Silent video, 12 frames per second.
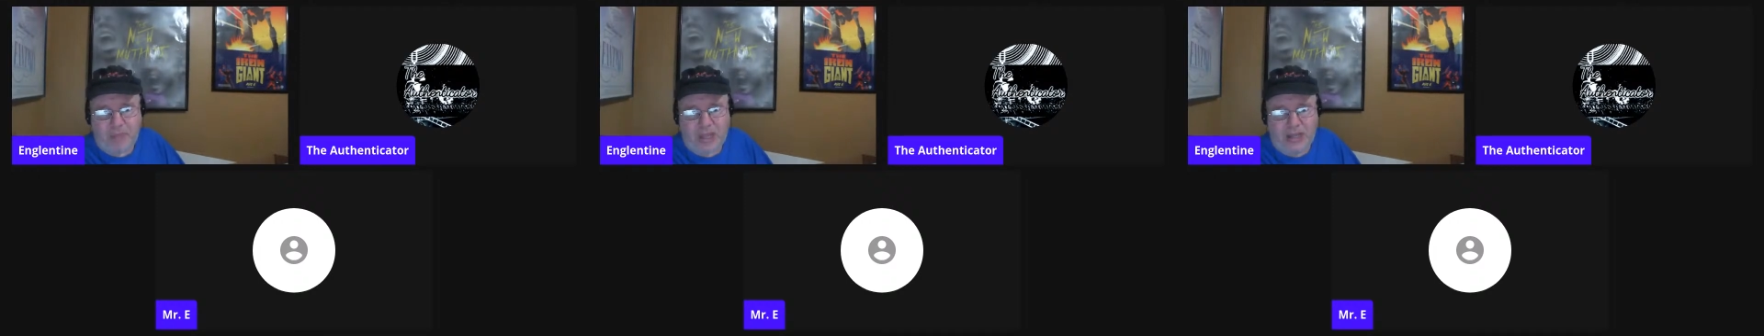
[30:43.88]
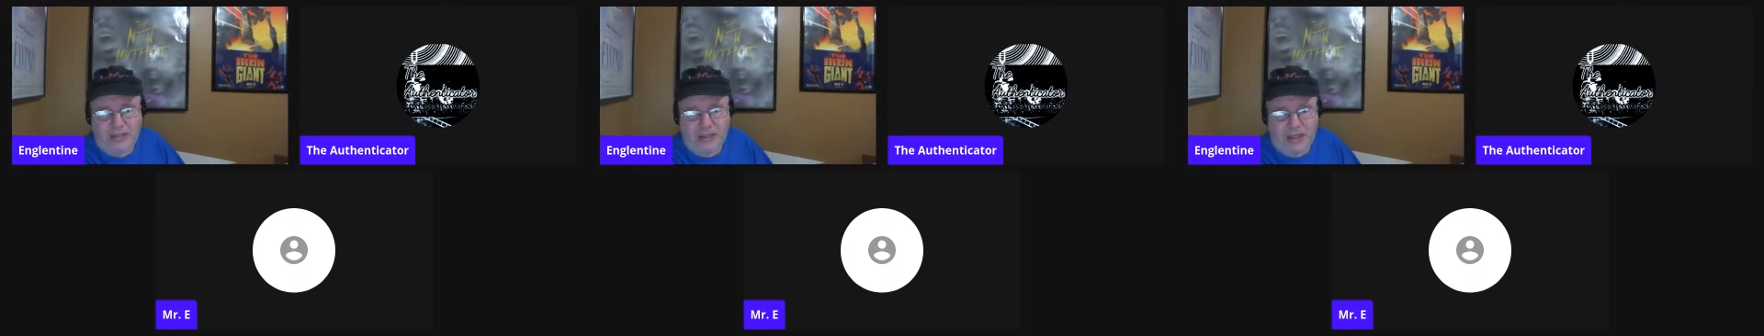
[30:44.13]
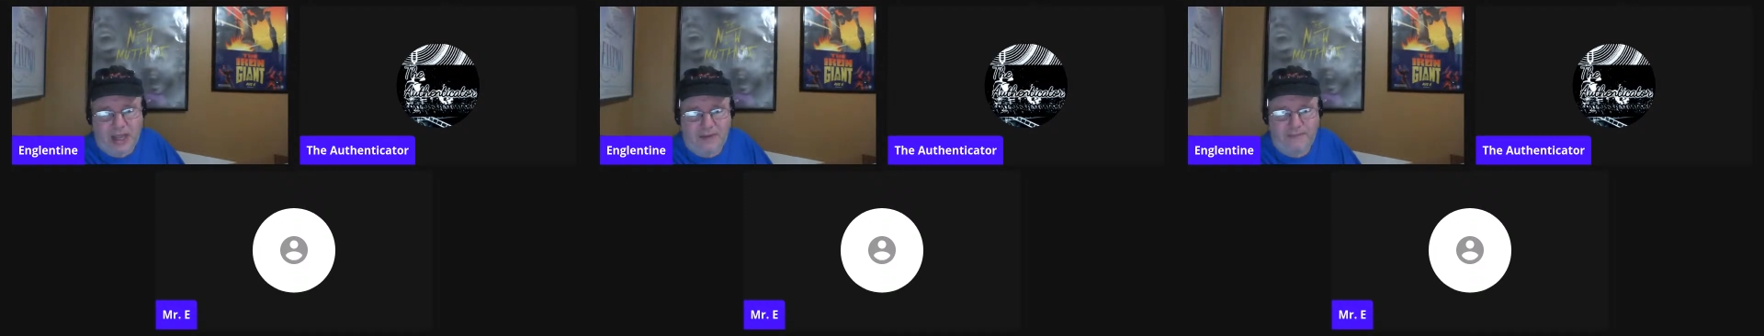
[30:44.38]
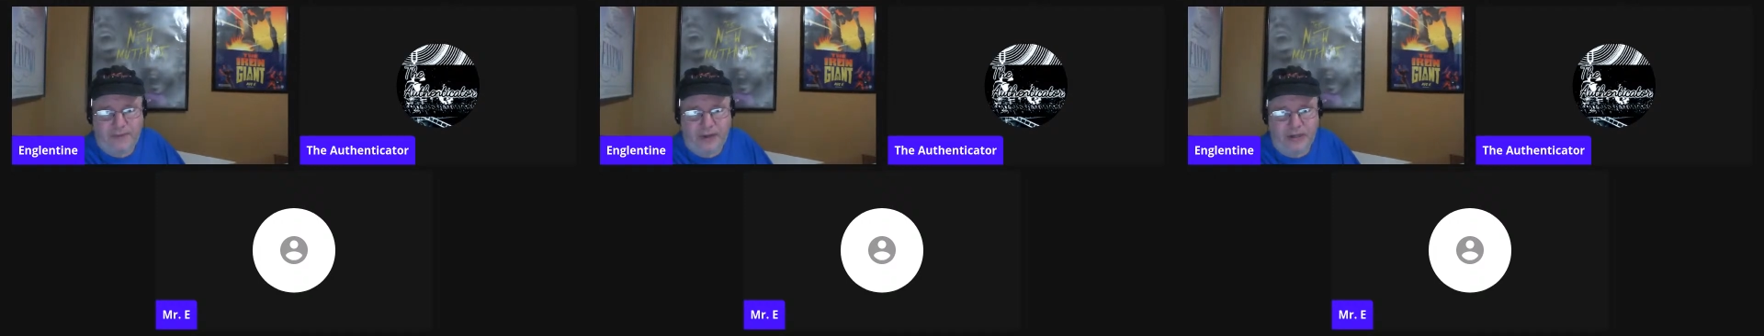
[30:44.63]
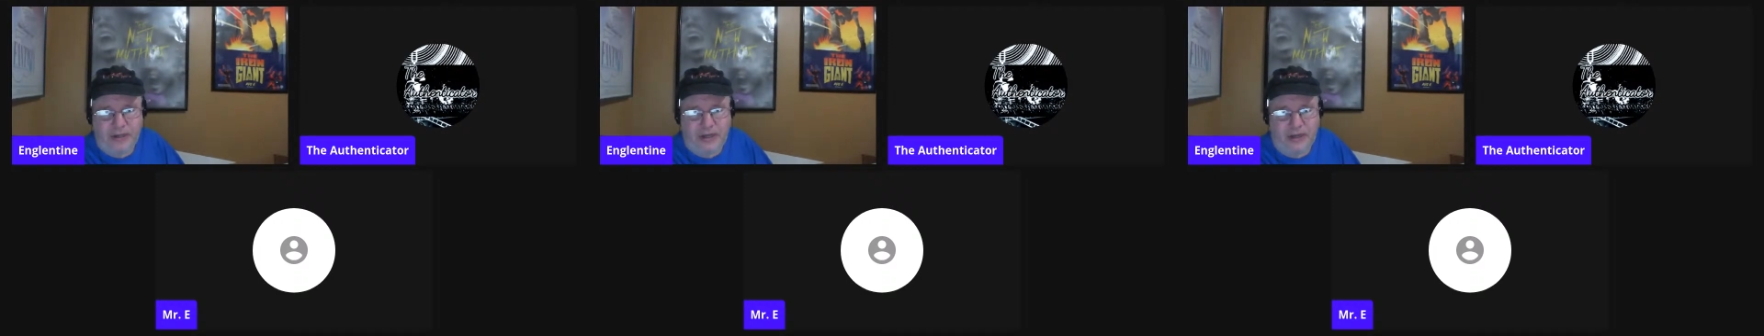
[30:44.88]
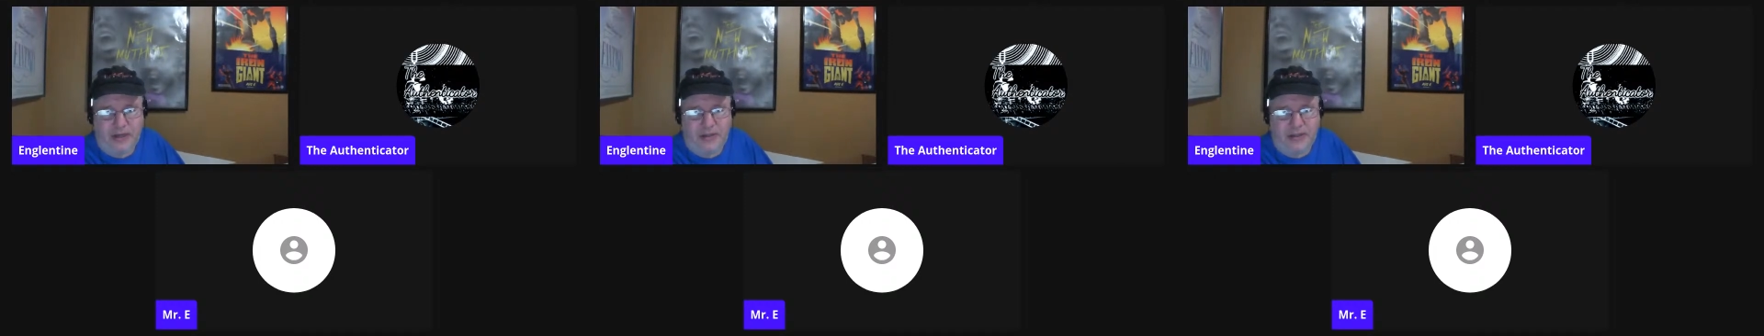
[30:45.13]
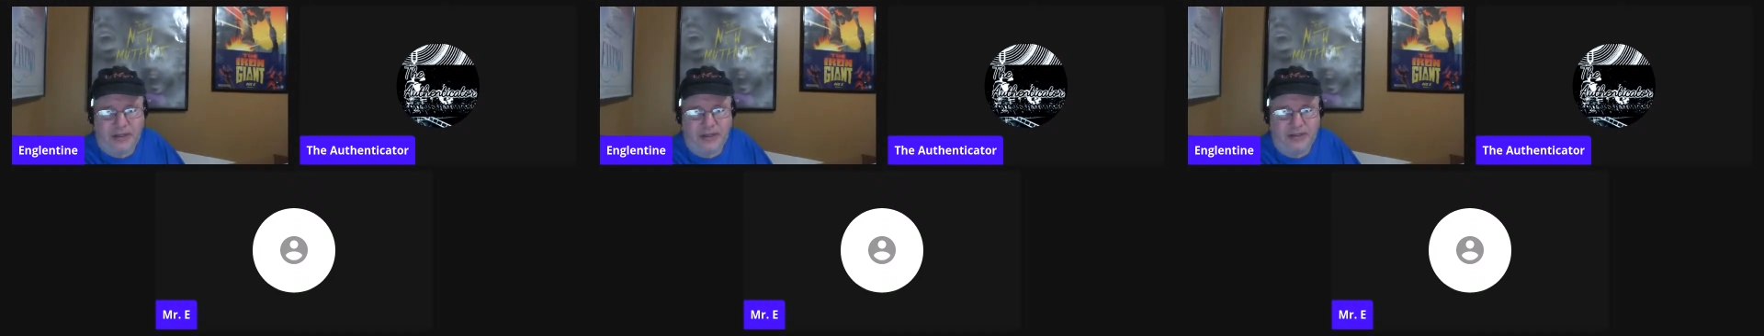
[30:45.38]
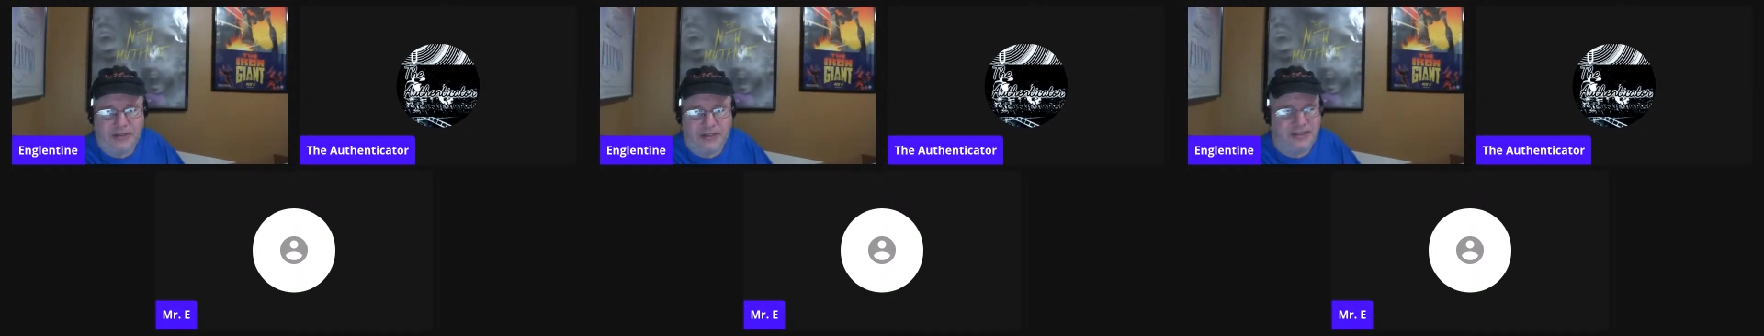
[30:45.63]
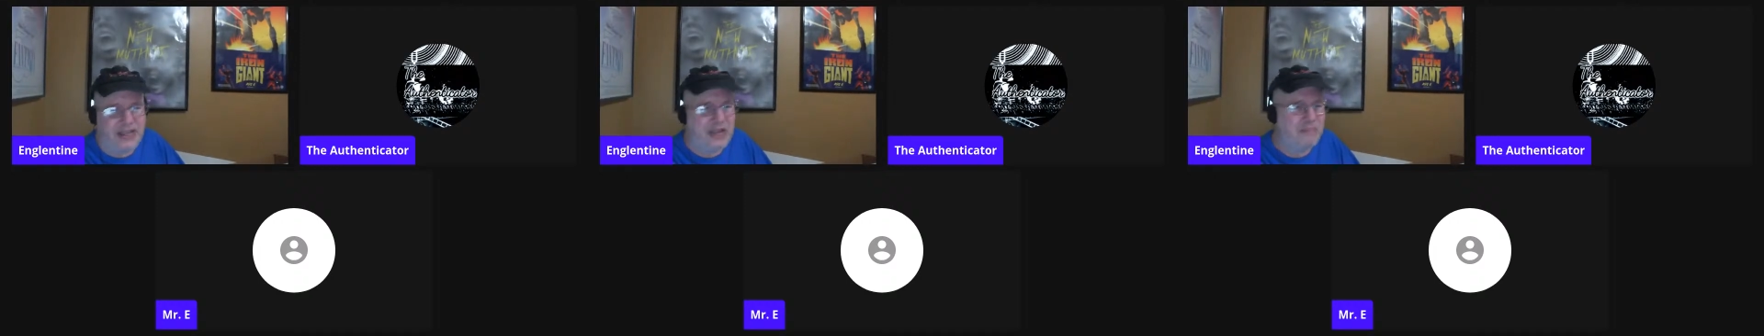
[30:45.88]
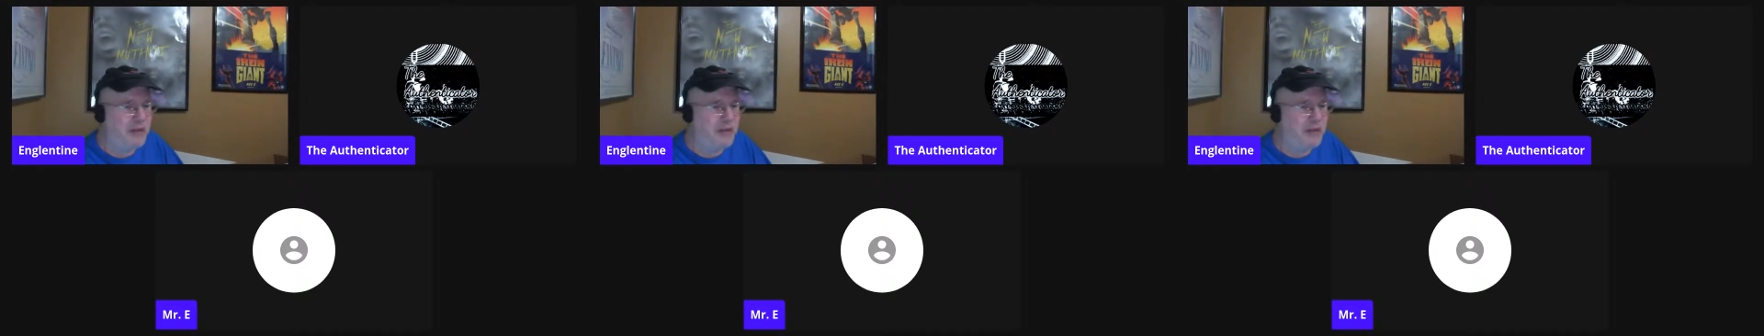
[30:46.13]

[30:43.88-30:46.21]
It's a lot of fun. They're the same